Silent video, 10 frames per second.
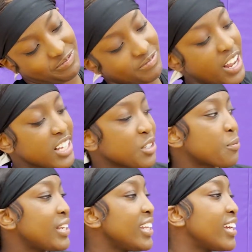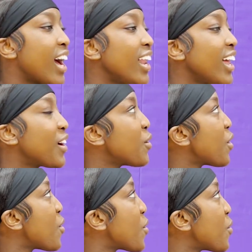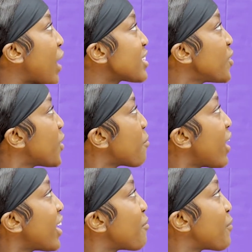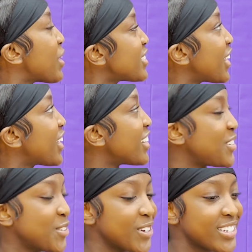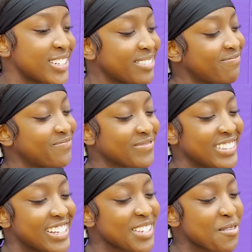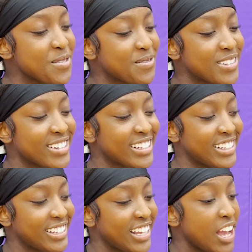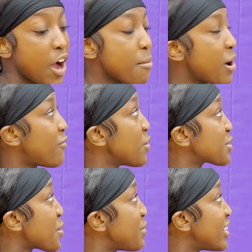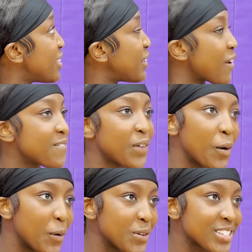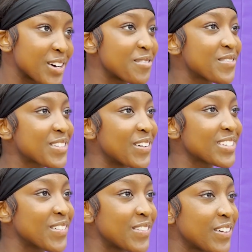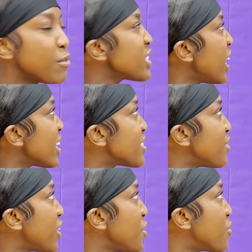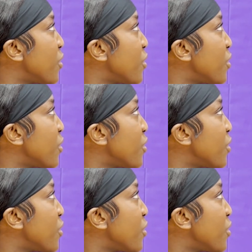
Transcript: No, it's going to be lit. I like going home. I told everybody to make sure they come to Georgia. It's going to be fun. All my folks going to be there with their foes up, so it's going to be fun. What side of Savannah you from?